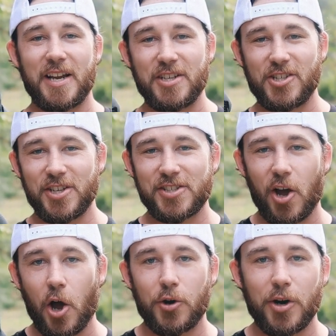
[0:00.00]
in at just
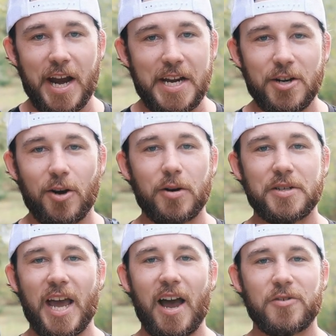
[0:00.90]
under
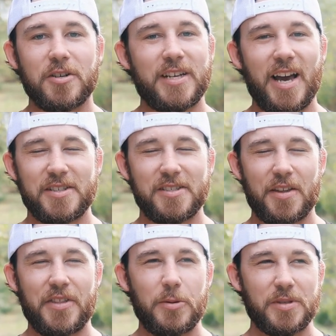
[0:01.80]
$80 after taxes.
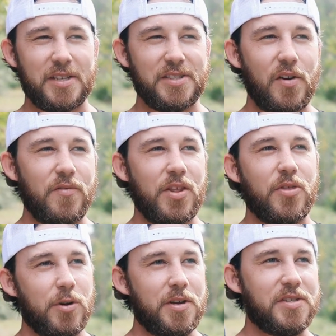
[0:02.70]
I think it was like $73,
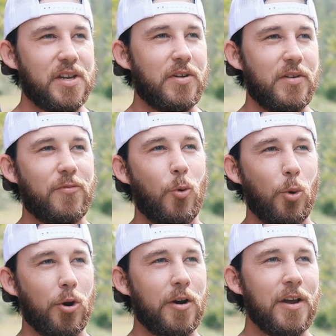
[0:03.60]

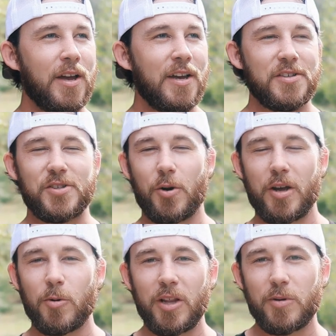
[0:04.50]
$74. So
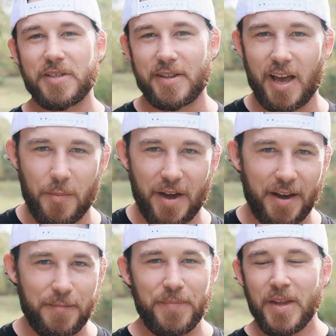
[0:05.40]
it really wasn't that
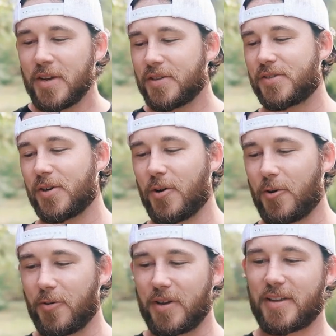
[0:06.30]
bad. So